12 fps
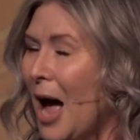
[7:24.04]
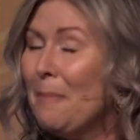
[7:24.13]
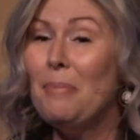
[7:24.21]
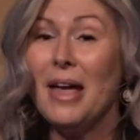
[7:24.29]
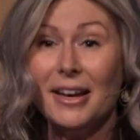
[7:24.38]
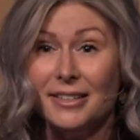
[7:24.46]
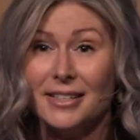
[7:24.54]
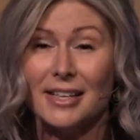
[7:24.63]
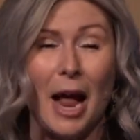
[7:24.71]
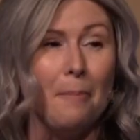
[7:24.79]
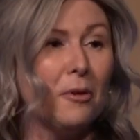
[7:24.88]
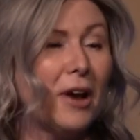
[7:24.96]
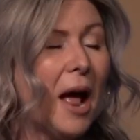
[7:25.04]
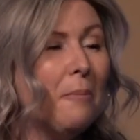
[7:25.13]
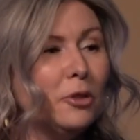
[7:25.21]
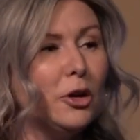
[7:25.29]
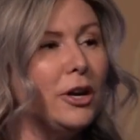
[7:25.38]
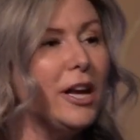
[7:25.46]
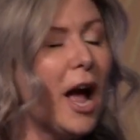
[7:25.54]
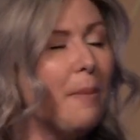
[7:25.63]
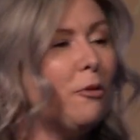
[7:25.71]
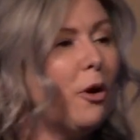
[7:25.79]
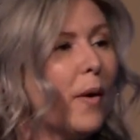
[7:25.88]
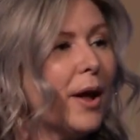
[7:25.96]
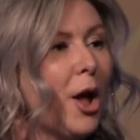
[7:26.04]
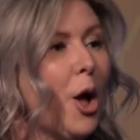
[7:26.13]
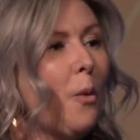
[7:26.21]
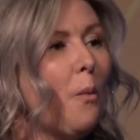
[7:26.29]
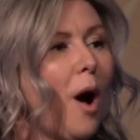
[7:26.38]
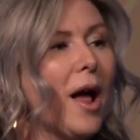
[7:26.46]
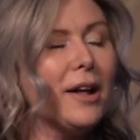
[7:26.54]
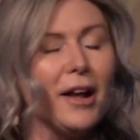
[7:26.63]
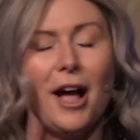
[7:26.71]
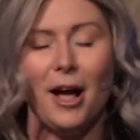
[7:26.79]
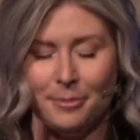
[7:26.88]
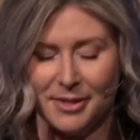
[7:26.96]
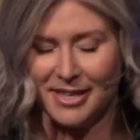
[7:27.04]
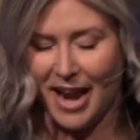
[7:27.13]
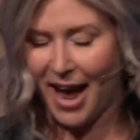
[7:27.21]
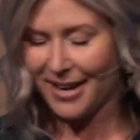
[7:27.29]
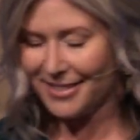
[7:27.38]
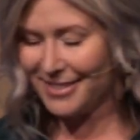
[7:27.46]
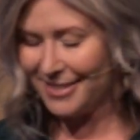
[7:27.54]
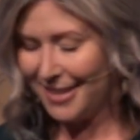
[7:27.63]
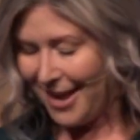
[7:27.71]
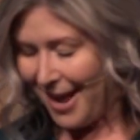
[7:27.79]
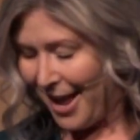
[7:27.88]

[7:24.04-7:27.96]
I'm being discipled. I'm learning, I'm growing. What comes next?